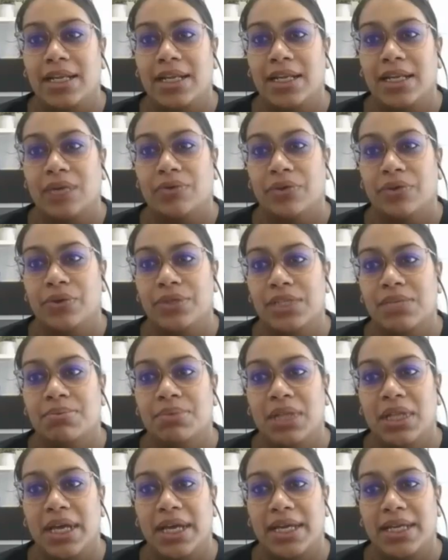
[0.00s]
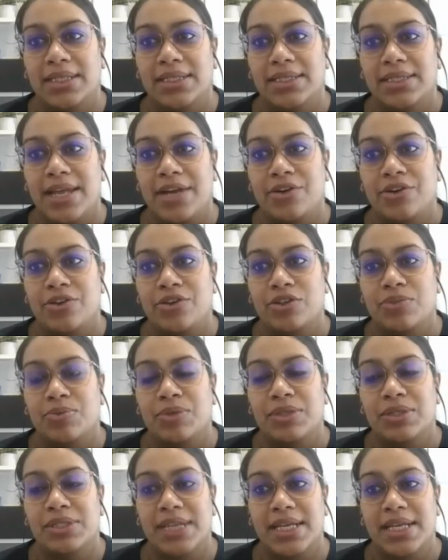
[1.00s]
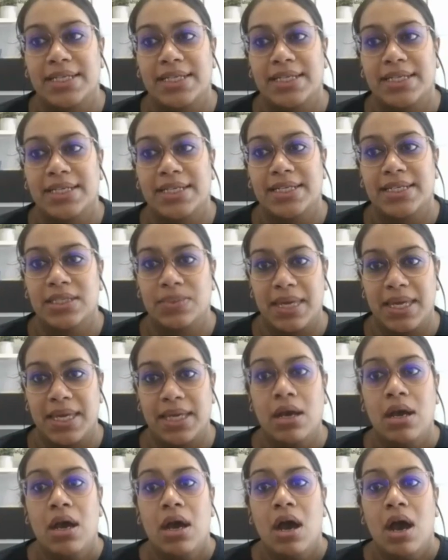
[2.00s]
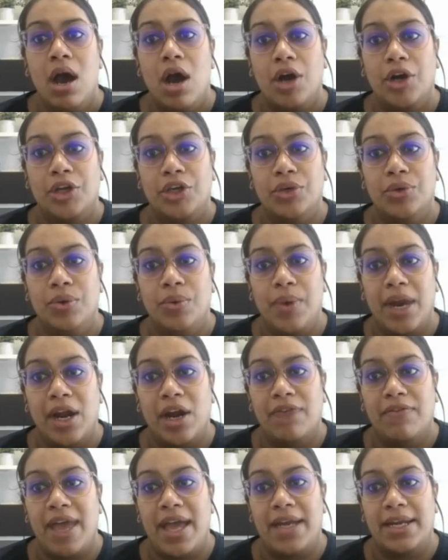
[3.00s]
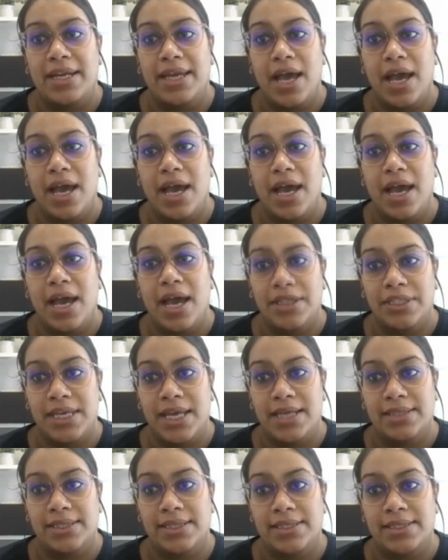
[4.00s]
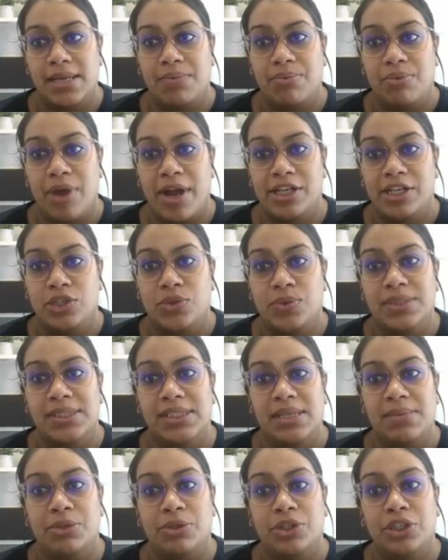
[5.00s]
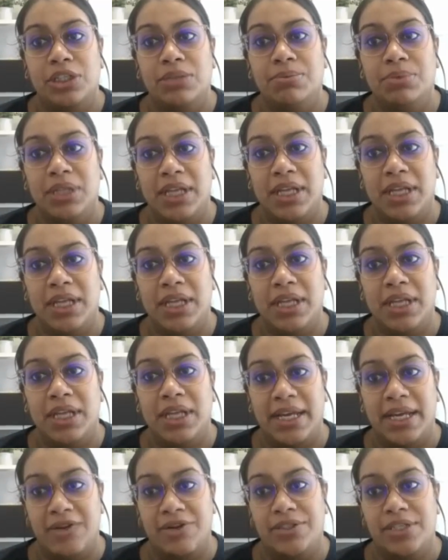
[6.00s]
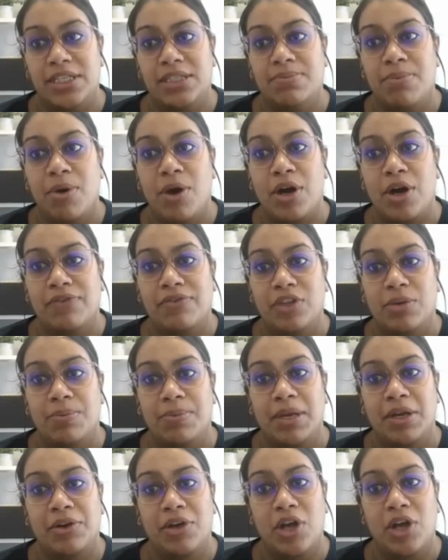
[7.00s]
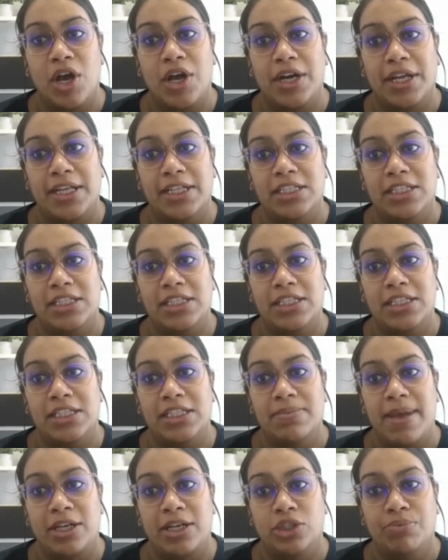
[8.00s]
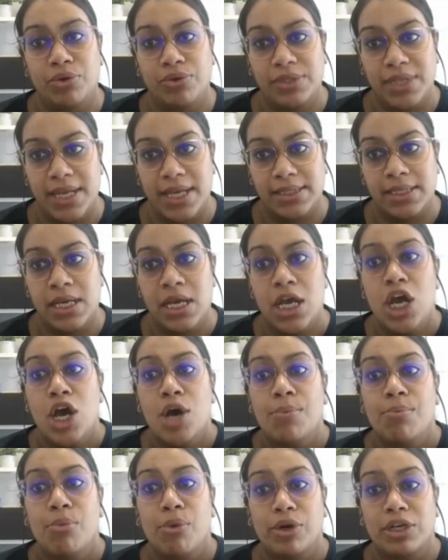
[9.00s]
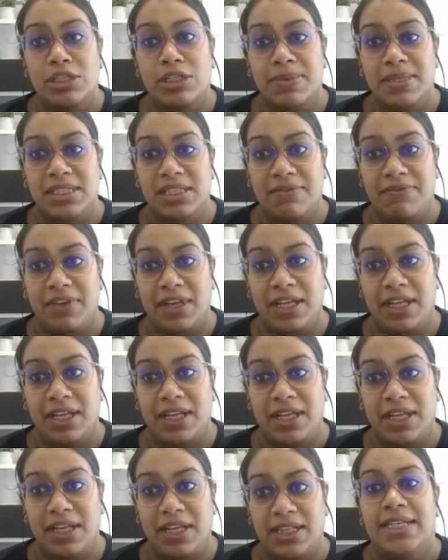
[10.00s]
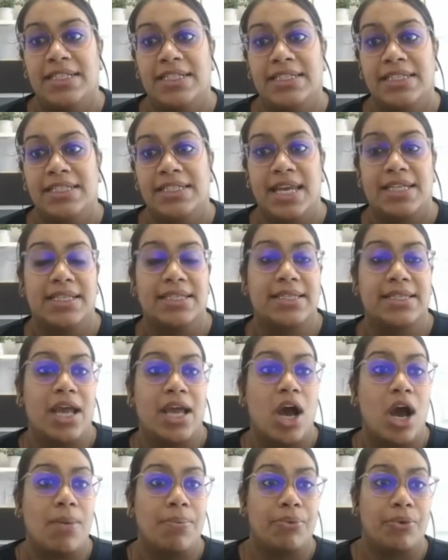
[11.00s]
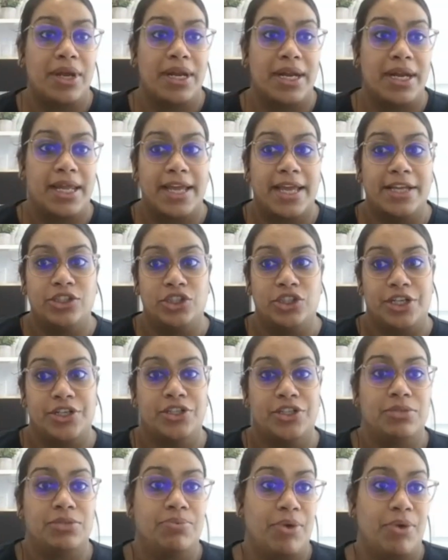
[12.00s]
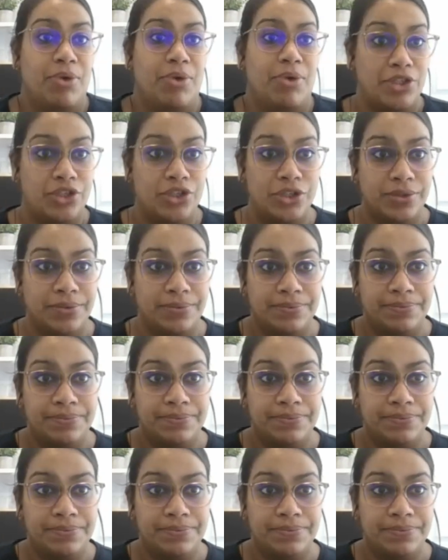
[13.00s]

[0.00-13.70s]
liquid fuels compliance standards presented this week, are you aware of any other TSSA branch with similar compliance standards as part of their periodic inspection process? More specifically, TSSA Operating Engineers Branch.